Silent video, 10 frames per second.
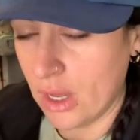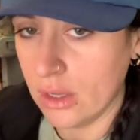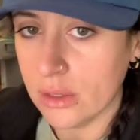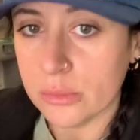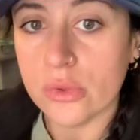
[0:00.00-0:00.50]

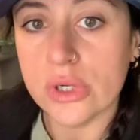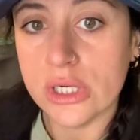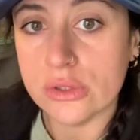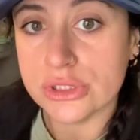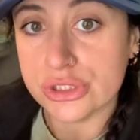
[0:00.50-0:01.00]
merino
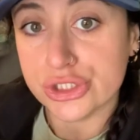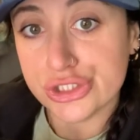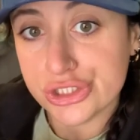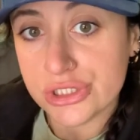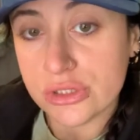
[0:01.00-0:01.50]

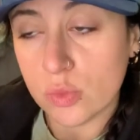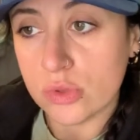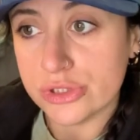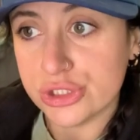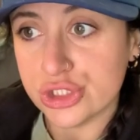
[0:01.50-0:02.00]
detergent, wool
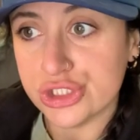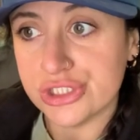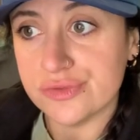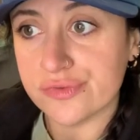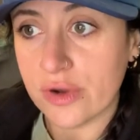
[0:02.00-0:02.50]
detergent
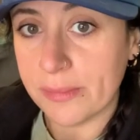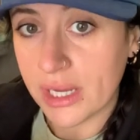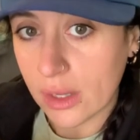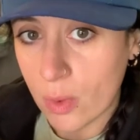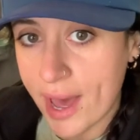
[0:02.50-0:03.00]
from Nick
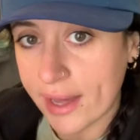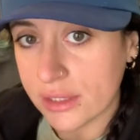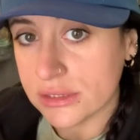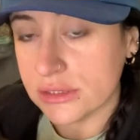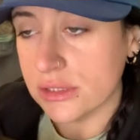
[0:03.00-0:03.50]

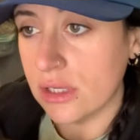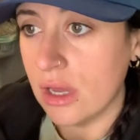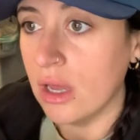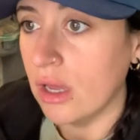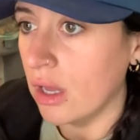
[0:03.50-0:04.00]
Wax
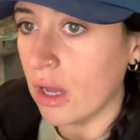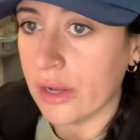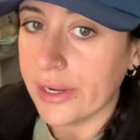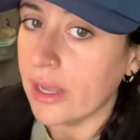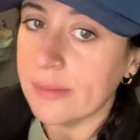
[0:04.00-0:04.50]
on
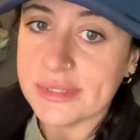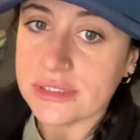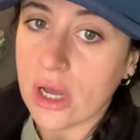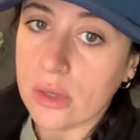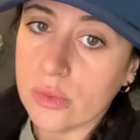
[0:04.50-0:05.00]

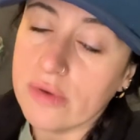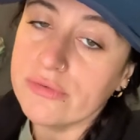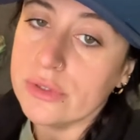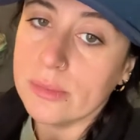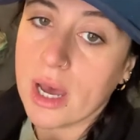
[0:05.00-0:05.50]
Amazon, wherever you
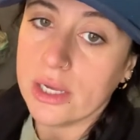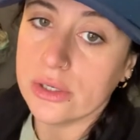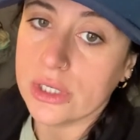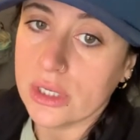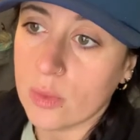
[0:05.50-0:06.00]
buy your
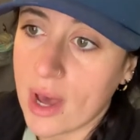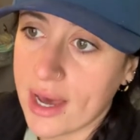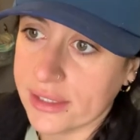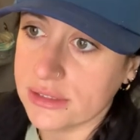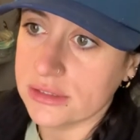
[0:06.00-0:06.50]
Nick
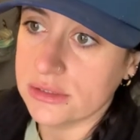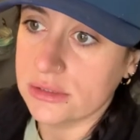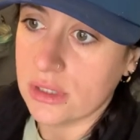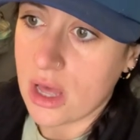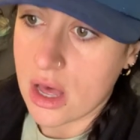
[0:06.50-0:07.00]
Wax.
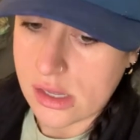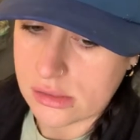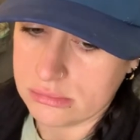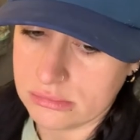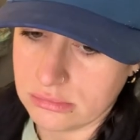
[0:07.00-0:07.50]

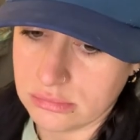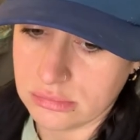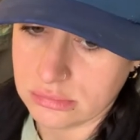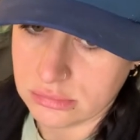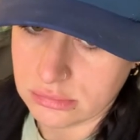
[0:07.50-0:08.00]
Trying
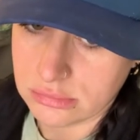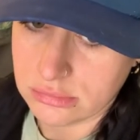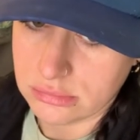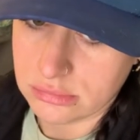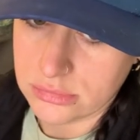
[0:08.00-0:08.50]

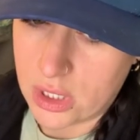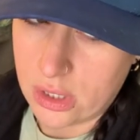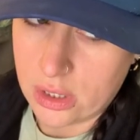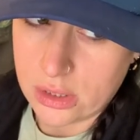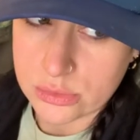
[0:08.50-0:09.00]

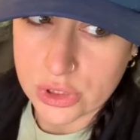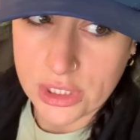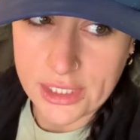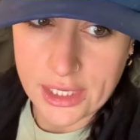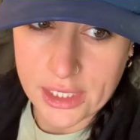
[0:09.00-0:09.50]
to
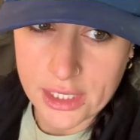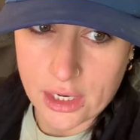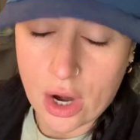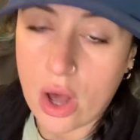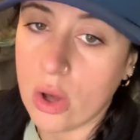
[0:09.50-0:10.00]
think here.
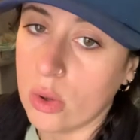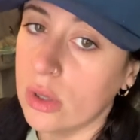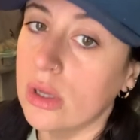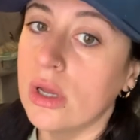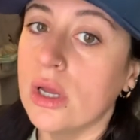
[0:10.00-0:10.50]
Oh,
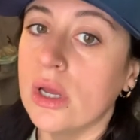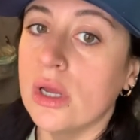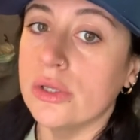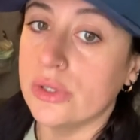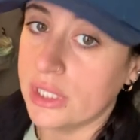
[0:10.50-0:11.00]

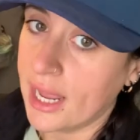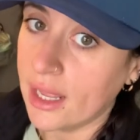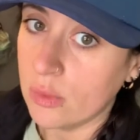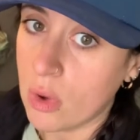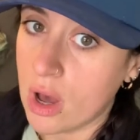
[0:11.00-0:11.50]
you can hand
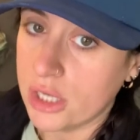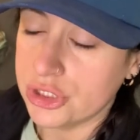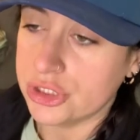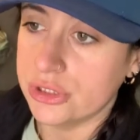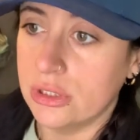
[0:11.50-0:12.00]

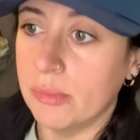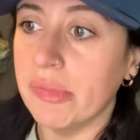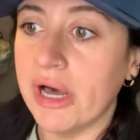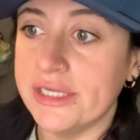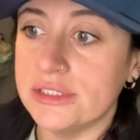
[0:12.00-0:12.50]
wash,
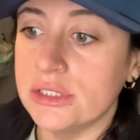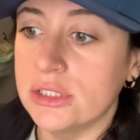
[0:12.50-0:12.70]
but